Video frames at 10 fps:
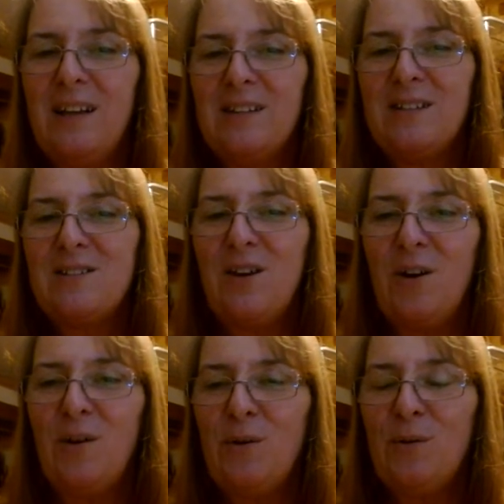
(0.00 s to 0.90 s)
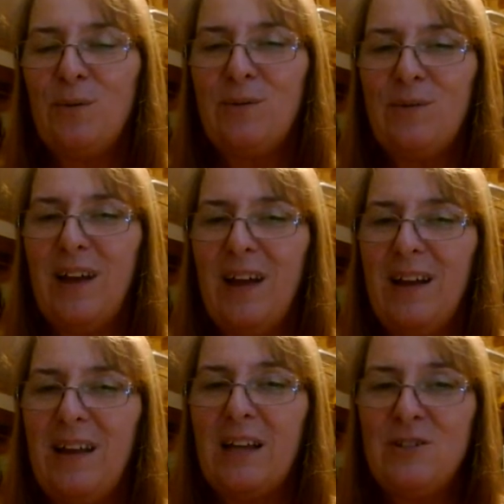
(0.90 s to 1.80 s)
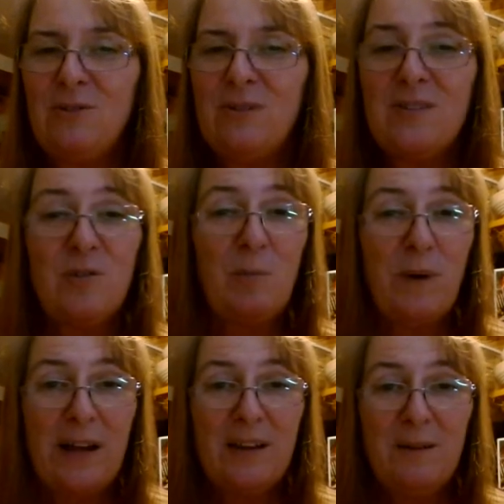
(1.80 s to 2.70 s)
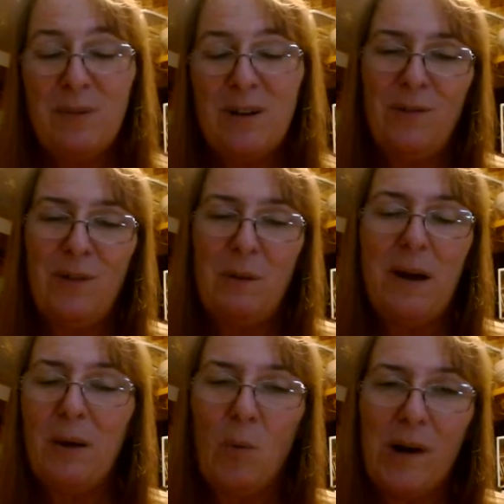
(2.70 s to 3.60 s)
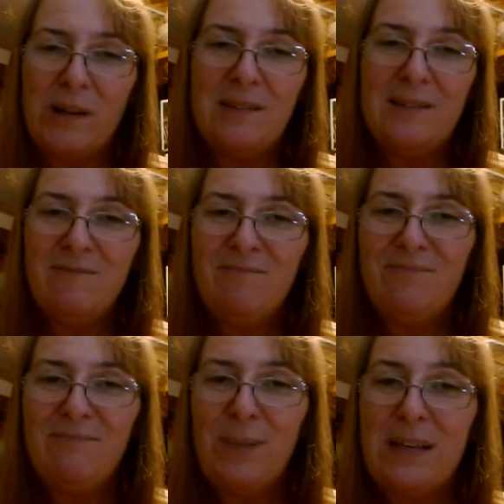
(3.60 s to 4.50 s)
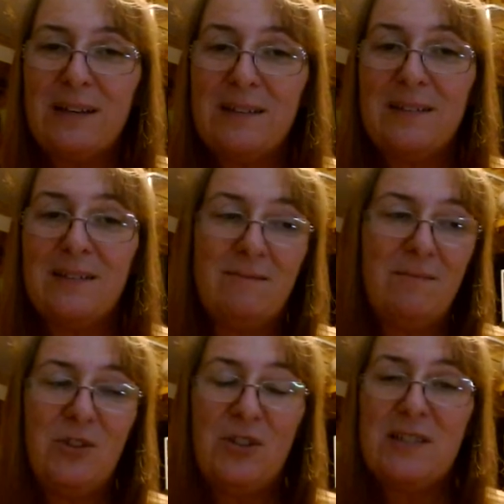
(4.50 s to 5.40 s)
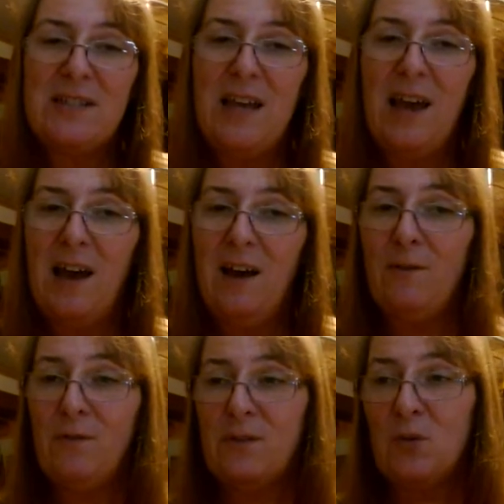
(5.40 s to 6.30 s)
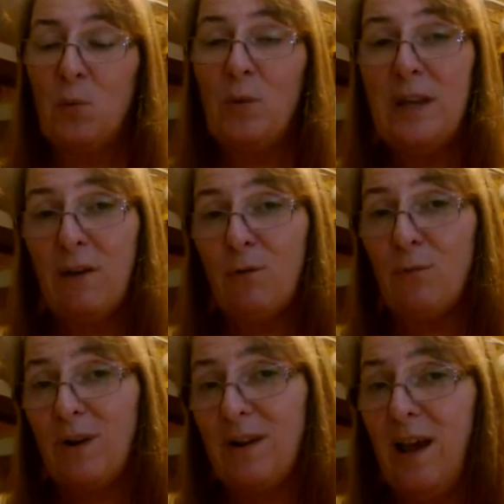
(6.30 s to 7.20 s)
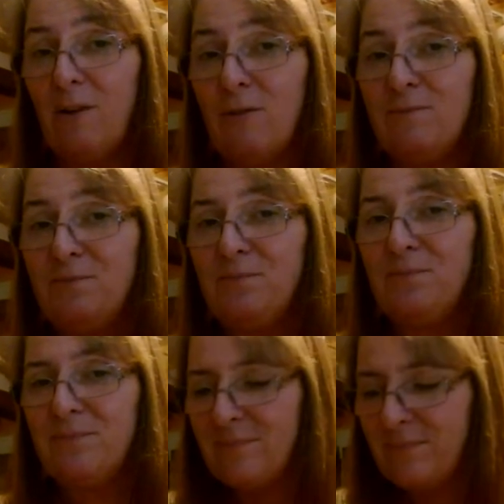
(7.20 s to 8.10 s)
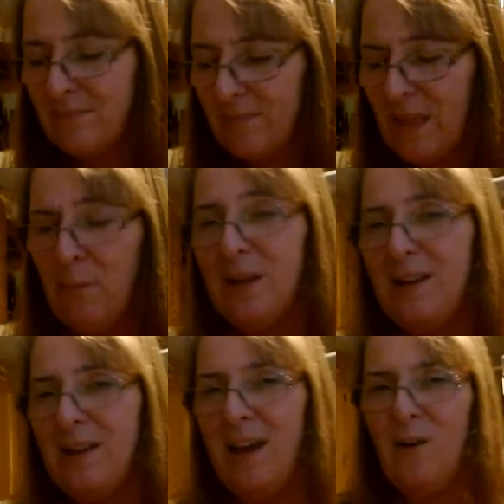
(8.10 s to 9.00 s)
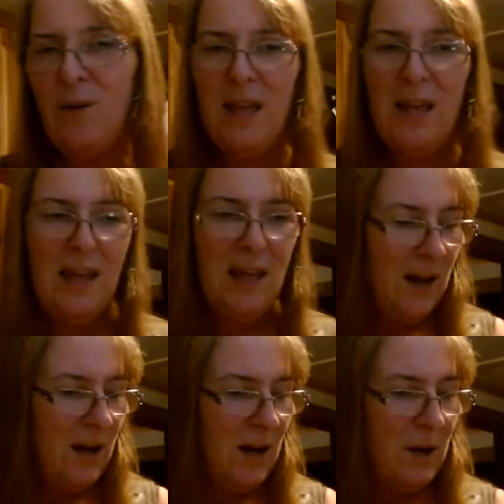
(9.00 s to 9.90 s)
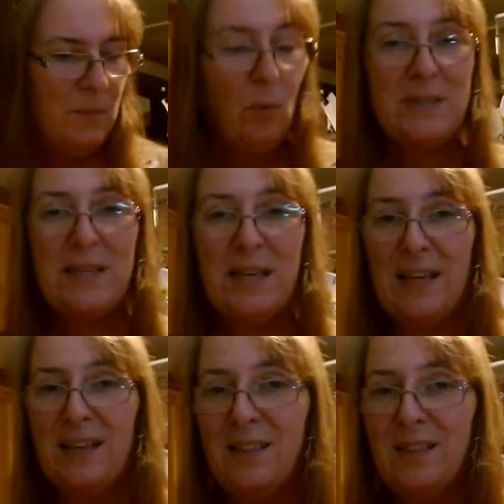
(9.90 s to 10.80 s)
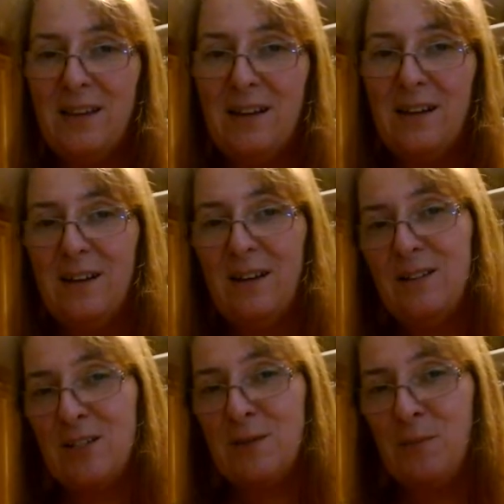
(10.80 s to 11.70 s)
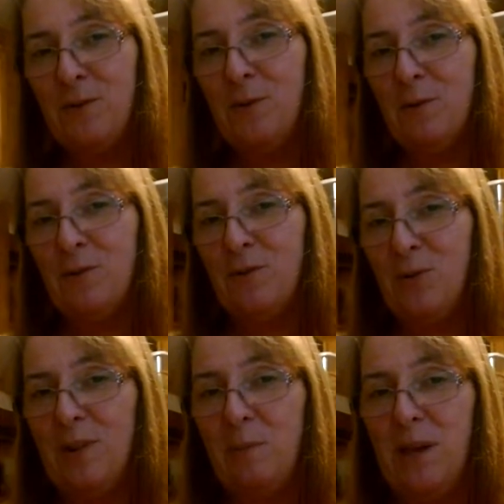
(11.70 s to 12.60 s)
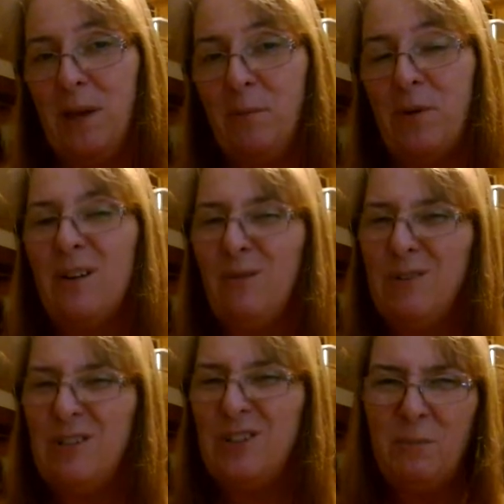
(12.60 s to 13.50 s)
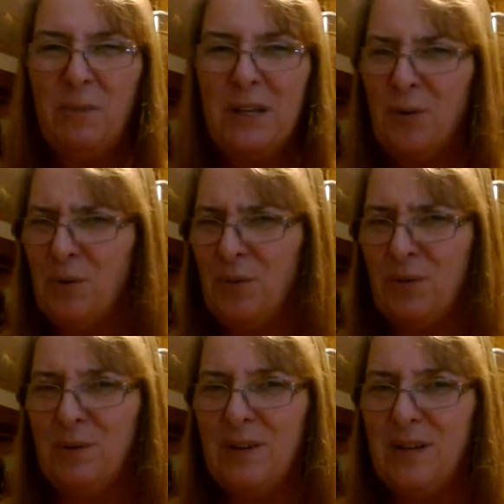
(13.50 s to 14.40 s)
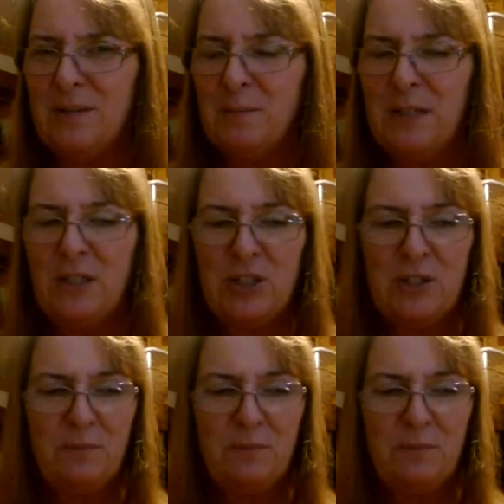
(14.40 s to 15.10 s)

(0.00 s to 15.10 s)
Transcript: So I do still buy them, but I only buy one because just to have so we never run out. But now, um, once I get the disposable toilet paper, we shouldn't be going through it as much.